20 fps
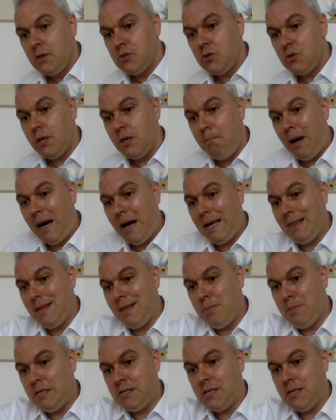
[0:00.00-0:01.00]
So you might
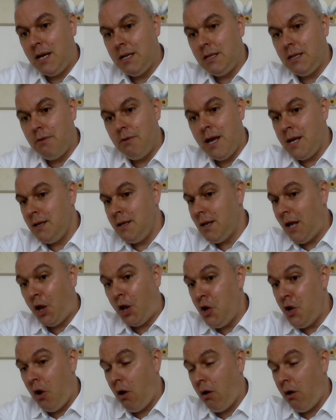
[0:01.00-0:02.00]
then be sat in the rain
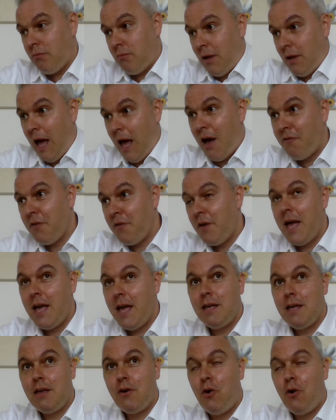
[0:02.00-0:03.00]
and not have
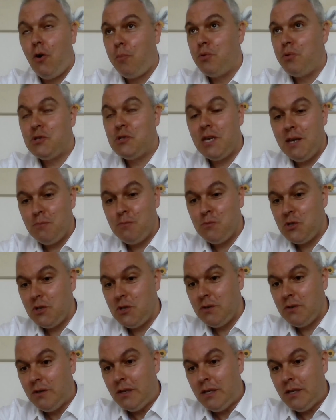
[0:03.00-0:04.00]
a corporate scheme
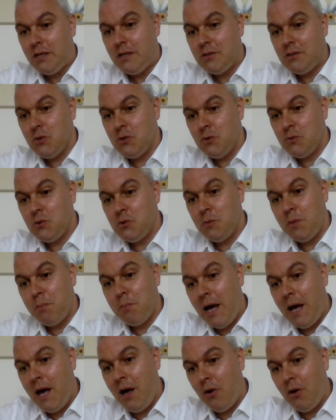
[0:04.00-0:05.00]
to be
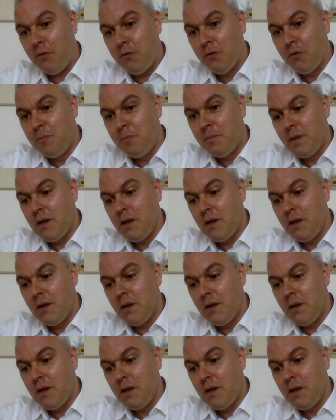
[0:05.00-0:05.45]
part of.